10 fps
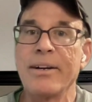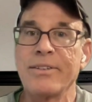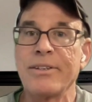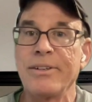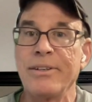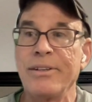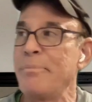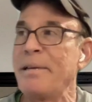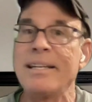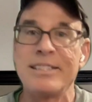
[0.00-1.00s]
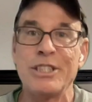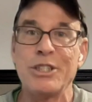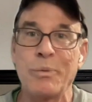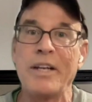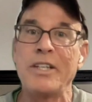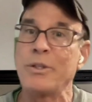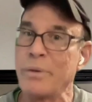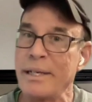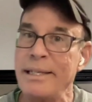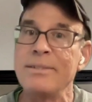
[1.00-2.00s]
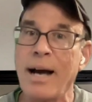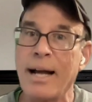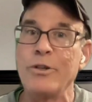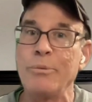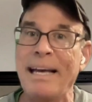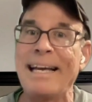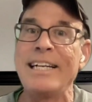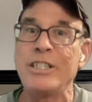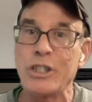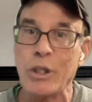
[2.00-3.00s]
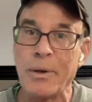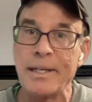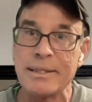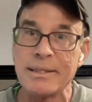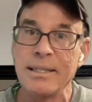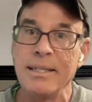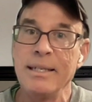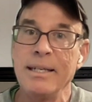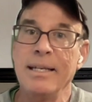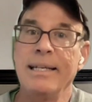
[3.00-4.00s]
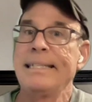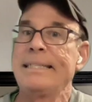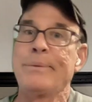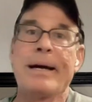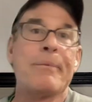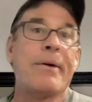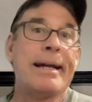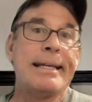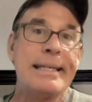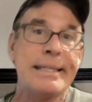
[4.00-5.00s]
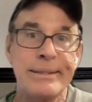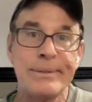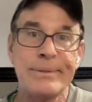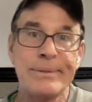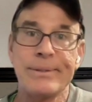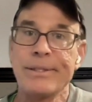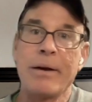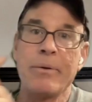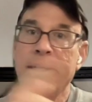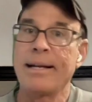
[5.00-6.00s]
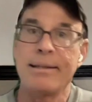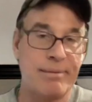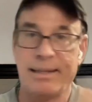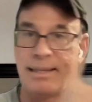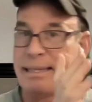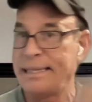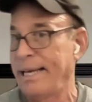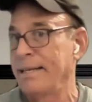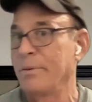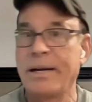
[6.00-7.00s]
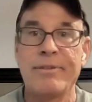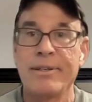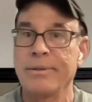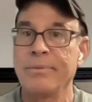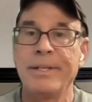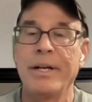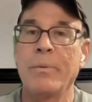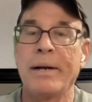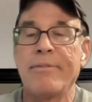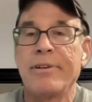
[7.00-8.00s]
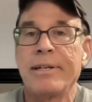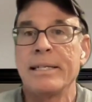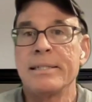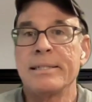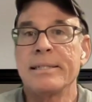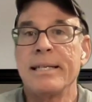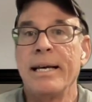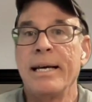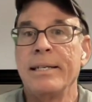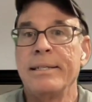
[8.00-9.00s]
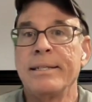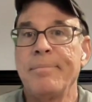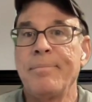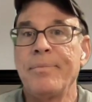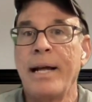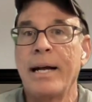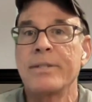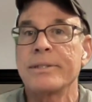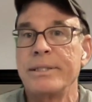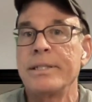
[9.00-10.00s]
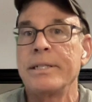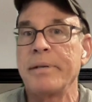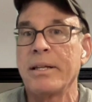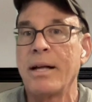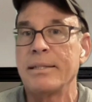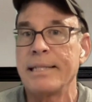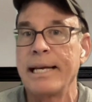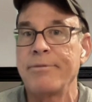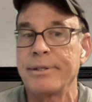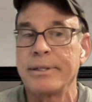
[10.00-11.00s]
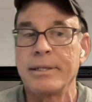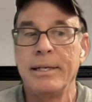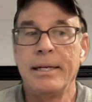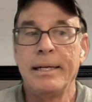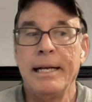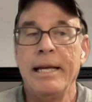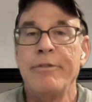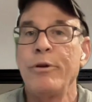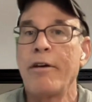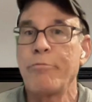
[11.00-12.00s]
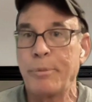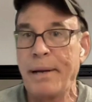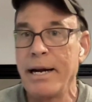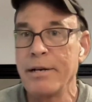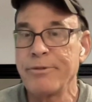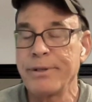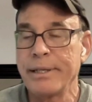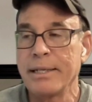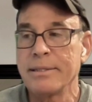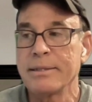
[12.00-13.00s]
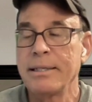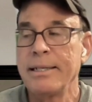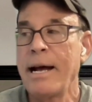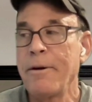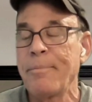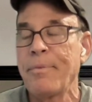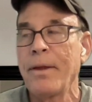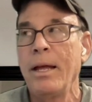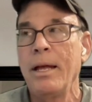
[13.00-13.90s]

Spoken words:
dog is going to be in a situation where he's got to make a choice. Do I want you, or do I want that thing, whatever, you know, whatever it is. And naturally, you're going to be a lot safer if you have prepared for this. Now,